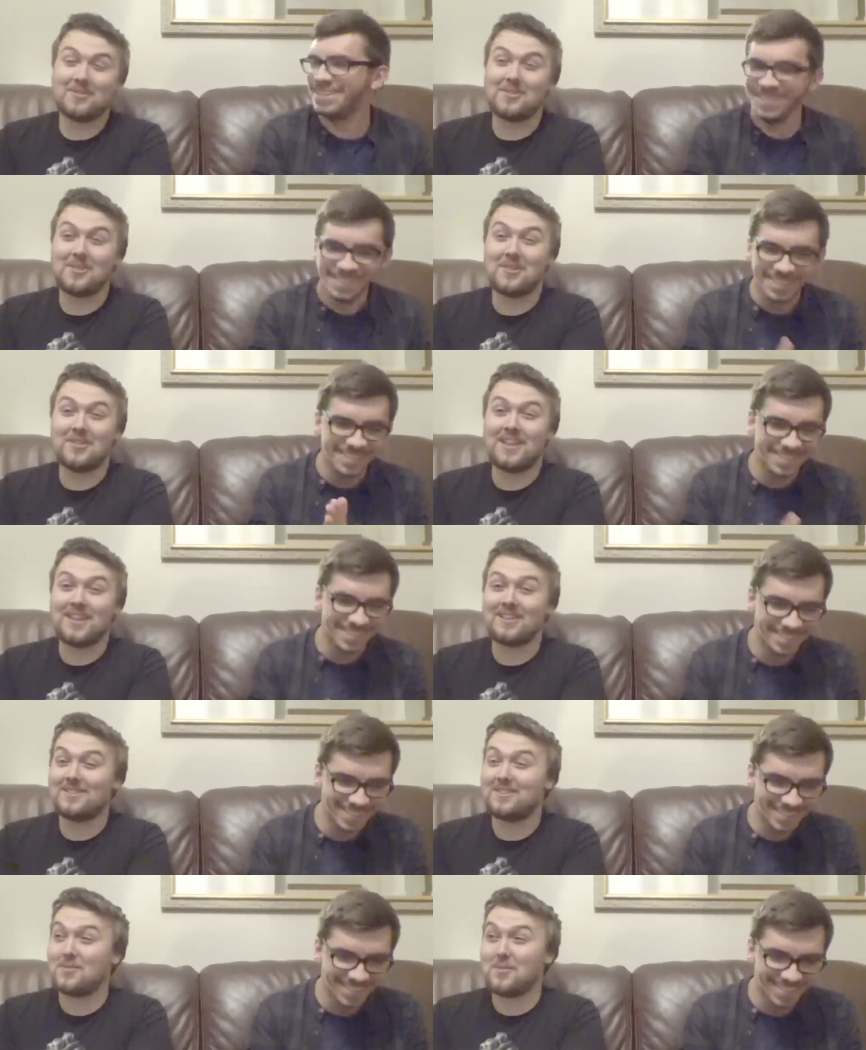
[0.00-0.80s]
Speaker 1: monster,
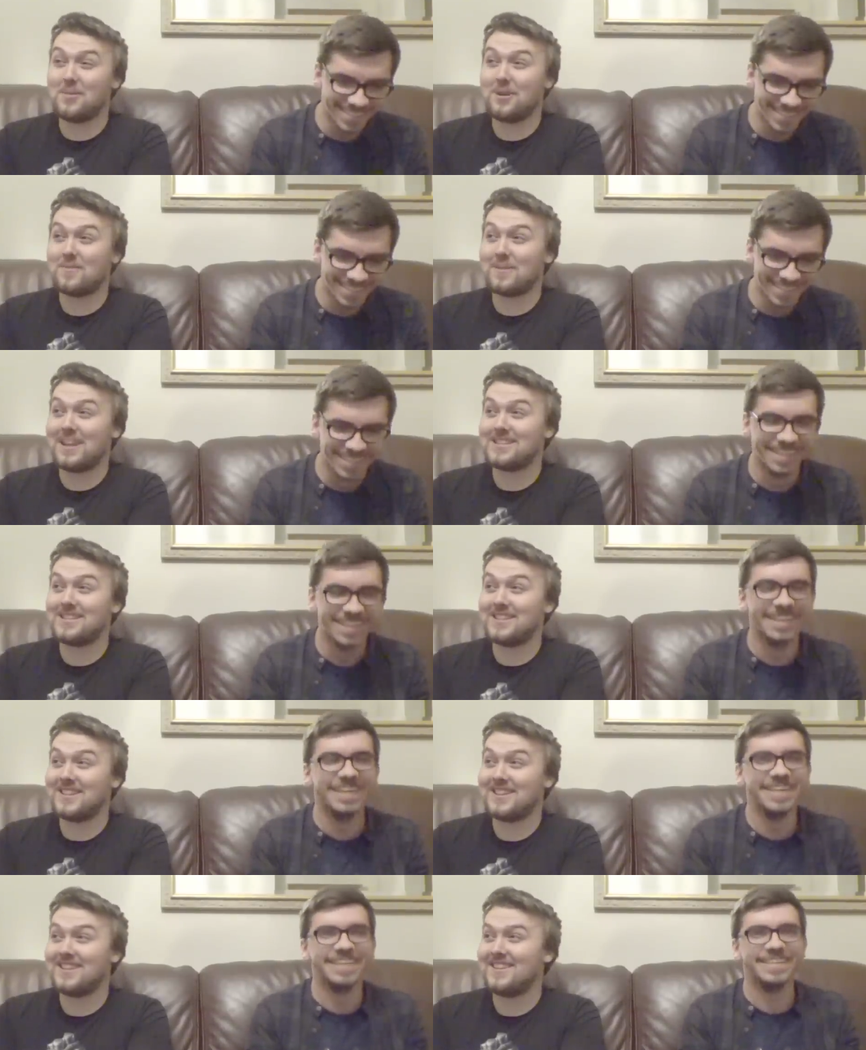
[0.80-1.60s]
Speaker 2: that's the one I'm
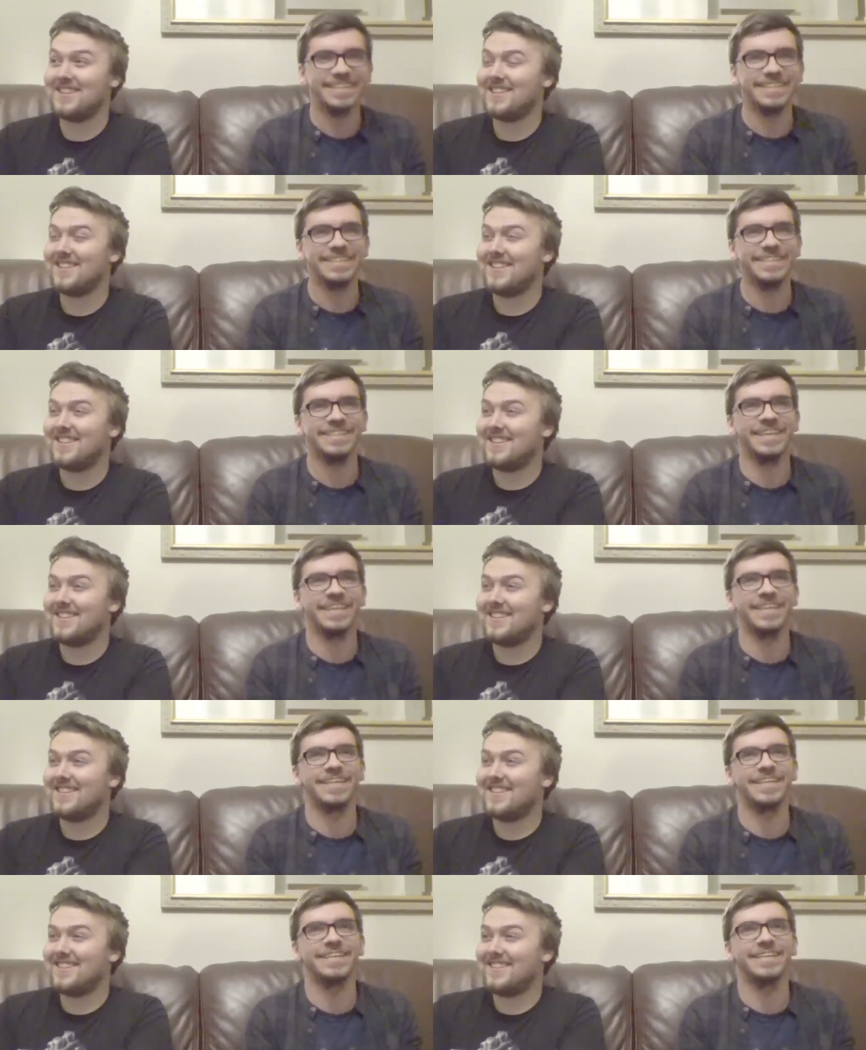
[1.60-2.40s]
getting.
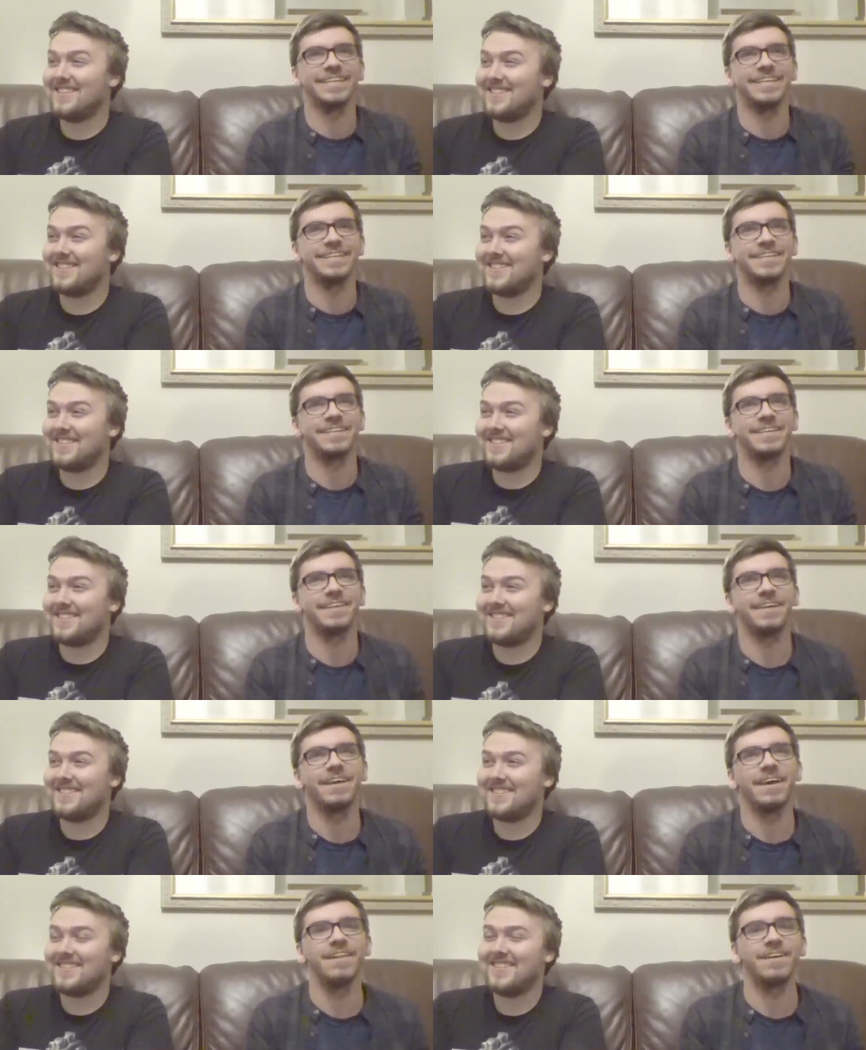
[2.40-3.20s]
Speaker 1: Yeah.
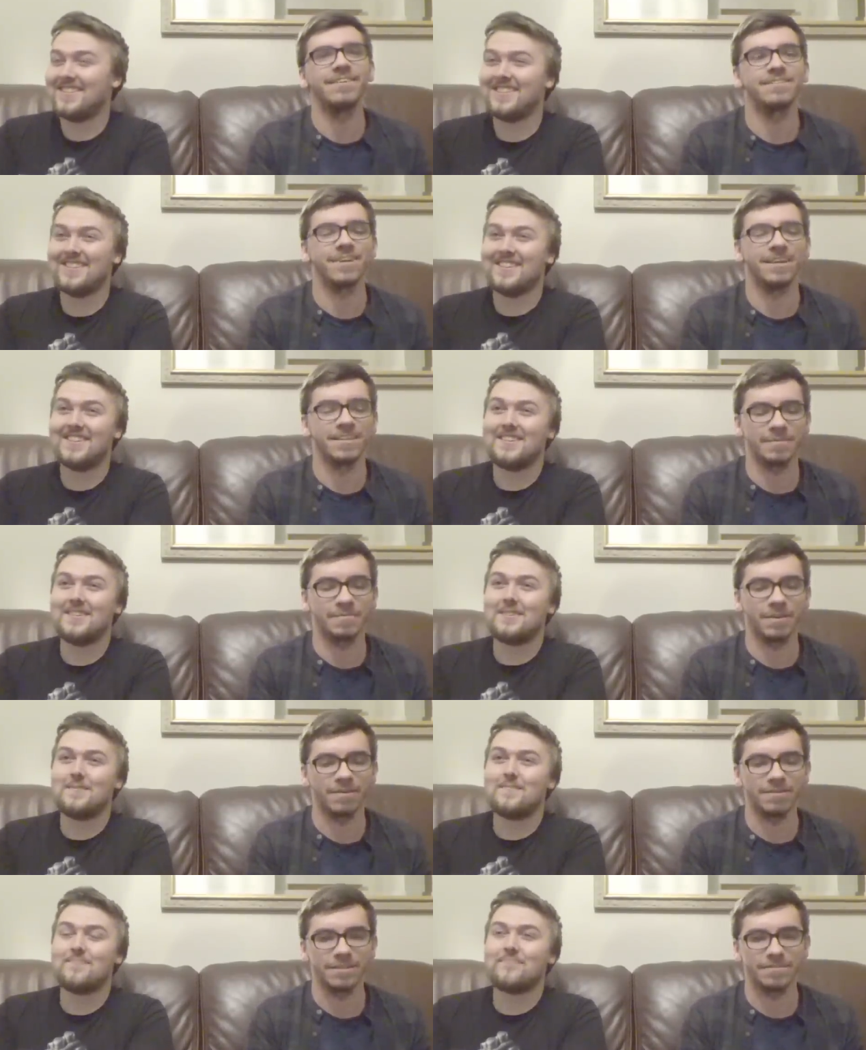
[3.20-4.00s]
I like the idea
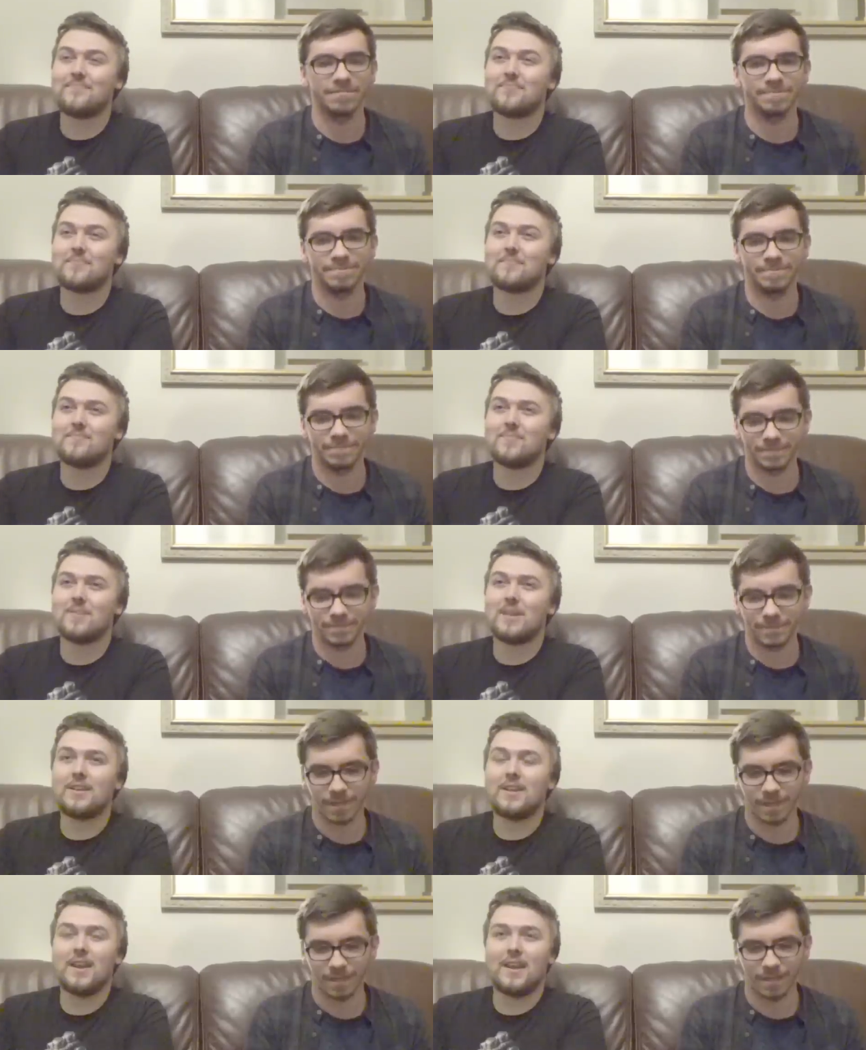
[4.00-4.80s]
behind him.
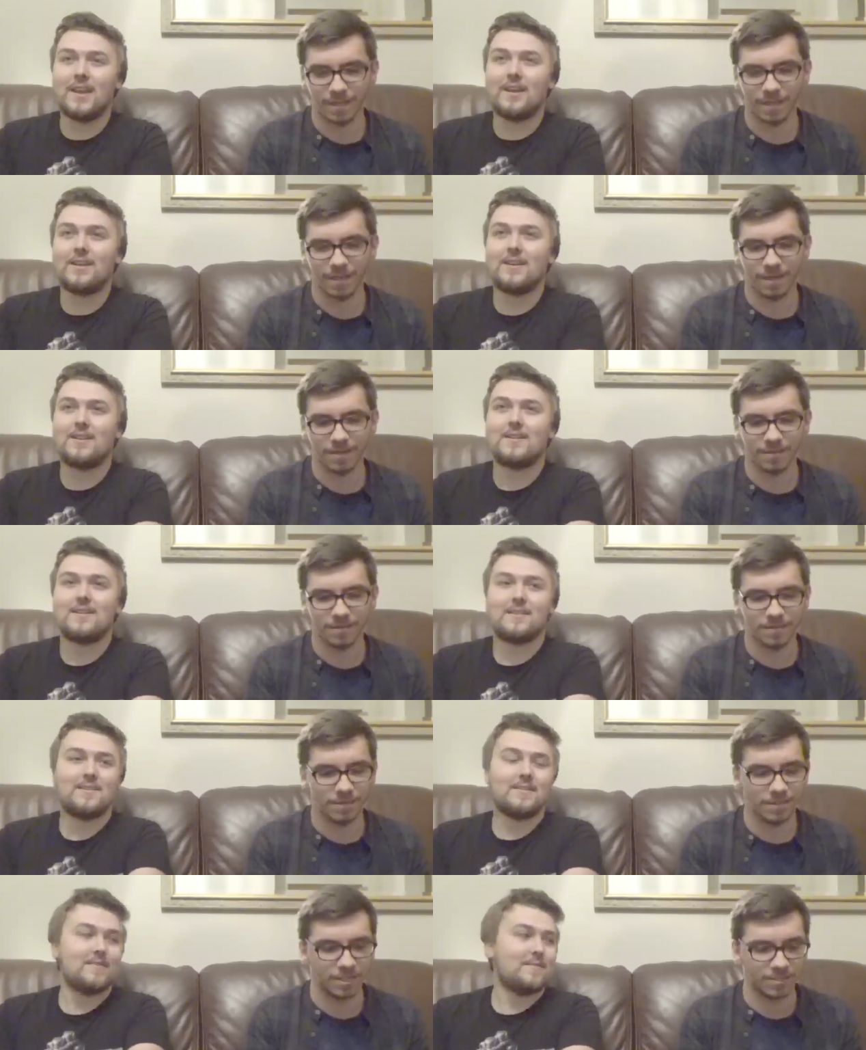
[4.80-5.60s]
Yeah. Um,
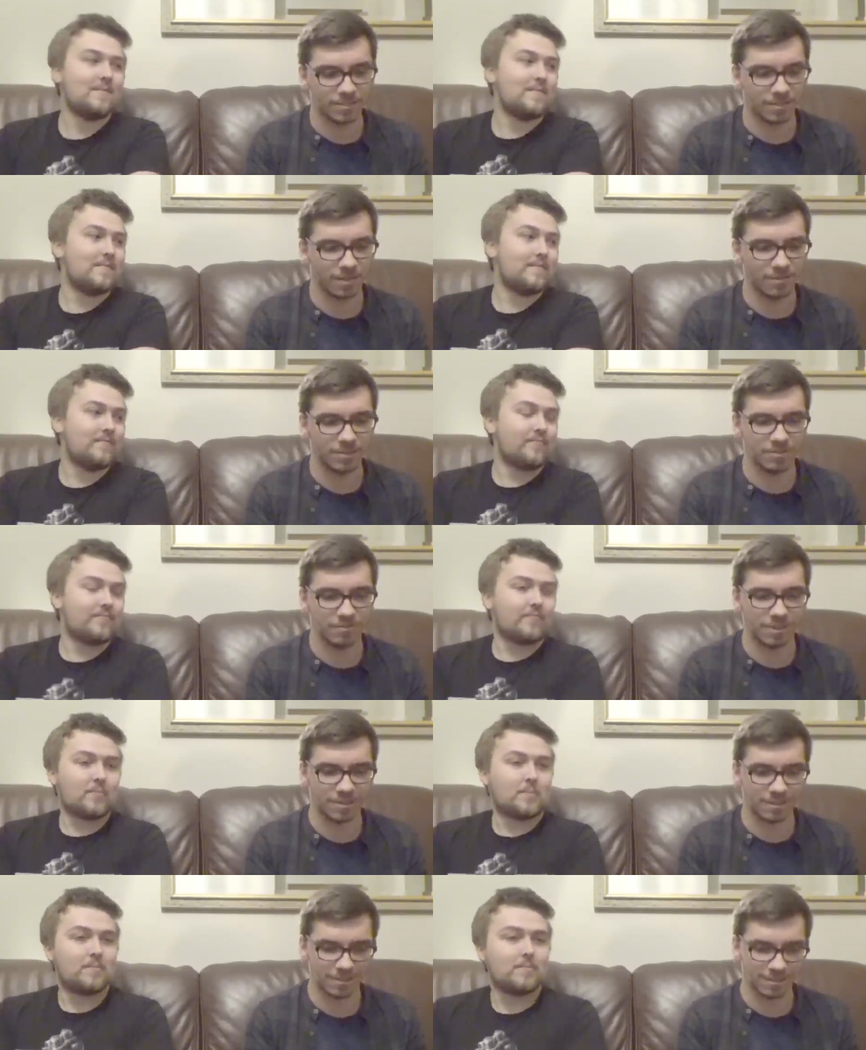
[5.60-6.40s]
you know, you can't do like